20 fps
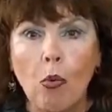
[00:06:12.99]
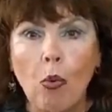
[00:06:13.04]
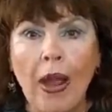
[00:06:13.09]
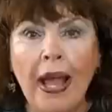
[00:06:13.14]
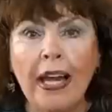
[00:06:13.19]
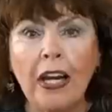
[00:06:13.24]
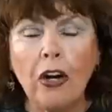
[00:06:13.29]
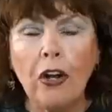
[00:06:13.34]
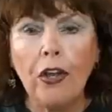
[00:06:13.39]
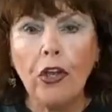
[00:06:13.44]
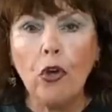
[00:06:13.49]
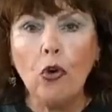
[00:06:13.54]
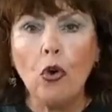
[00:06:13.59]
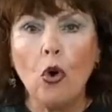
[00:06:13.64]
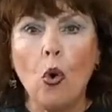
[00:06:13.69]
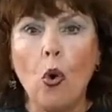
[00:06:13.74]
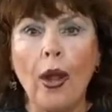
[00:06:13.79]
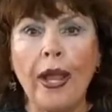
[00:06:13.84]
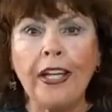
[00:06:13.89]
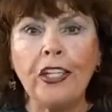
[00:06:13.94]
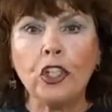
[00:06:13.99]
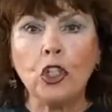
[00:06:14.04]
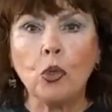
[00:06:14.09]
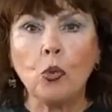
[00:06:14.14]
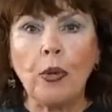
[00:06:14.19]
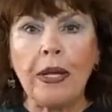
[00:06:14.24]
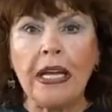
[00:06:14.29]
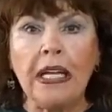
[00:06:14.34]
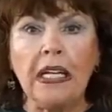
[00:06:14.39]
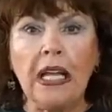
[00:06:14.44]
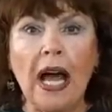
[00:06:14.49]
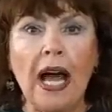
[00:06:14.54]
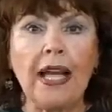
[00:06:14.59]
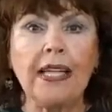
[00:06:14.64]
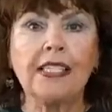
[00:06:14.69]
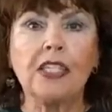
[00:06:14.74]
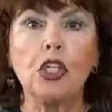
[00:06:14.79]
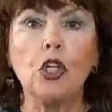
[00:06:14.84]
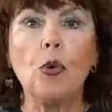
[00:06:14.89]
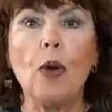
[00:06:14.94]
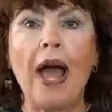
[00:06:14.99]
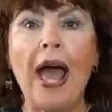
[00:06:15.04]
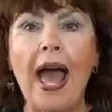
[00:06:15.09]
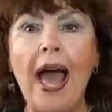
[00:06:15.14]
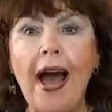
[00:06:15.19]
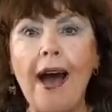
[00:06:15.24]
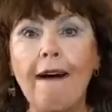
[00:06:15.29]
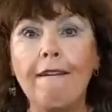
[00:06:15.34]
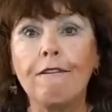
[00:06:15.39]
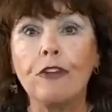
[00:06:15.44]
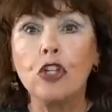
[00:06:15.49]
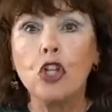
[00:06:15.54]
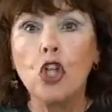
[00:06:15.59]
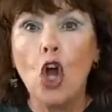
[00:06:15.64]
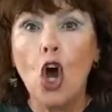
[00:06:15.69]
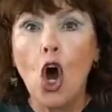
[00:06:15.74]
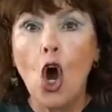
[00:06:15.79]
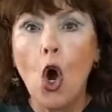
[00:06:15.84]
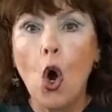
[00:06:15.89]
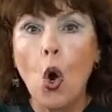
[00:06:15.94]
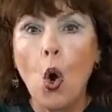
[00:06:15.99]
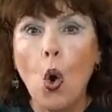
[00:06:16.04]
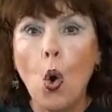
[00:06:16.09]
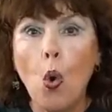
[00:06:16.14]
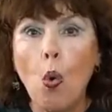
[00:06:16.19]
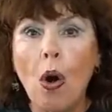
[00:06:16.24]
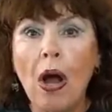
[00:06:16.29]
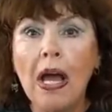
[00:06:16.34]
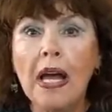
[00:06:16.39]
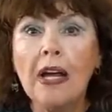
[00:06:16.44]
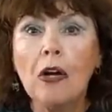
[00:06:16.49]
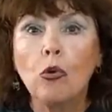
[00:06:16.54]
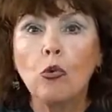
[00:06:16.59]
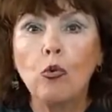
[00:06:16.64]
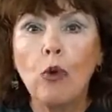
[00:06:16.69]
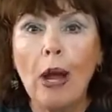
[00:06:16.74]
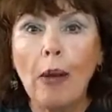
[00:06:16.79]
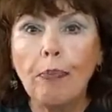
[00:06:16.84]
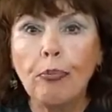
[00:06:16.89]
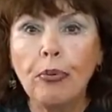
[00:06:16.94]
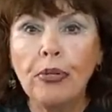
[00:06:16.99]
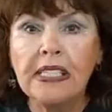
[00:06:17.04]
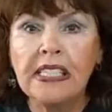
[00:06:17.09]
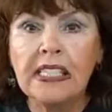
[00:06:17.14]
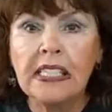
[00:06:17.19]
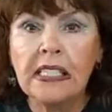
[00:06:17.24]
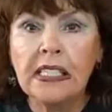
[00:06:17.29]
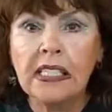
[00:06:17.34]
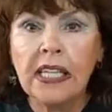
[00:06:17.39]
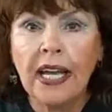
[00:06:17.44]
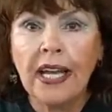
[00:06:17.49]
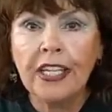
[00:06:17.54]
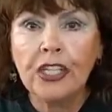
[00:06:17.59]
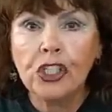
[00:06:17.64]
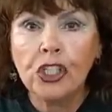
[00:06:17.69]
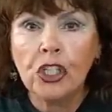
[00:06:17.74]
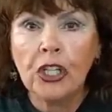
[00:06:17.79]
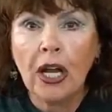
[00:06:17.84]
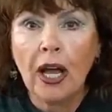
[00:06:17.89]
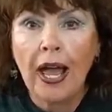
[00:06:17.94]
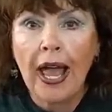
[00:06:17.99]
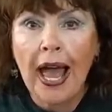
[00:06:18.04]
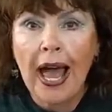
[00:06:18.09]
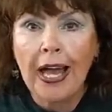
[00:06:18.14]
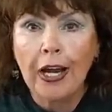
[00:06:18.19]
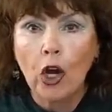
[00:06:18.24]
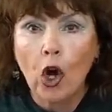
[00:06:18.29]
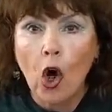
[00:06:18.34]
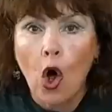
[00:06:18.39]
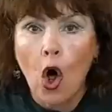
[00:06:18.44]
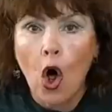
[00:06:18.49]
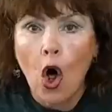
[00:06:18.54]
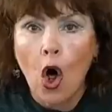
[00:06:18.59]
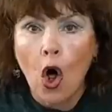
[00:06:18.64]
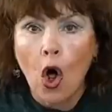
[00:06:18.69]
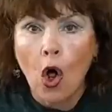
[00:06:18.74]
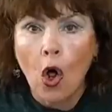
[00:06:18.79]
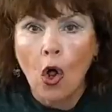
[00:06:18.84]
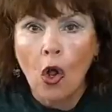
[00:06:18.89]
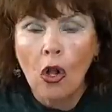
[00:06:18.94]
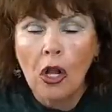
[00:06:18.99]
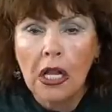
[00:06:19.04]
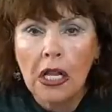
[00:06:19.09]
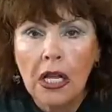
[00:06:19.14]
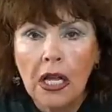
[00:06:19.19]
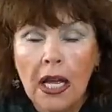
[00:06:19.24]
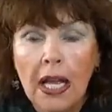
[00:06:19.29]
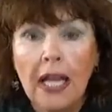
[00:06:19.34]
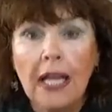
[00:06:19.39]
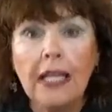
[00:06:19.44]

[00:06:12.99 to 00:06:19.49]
When are you going to realize you have no representation at all?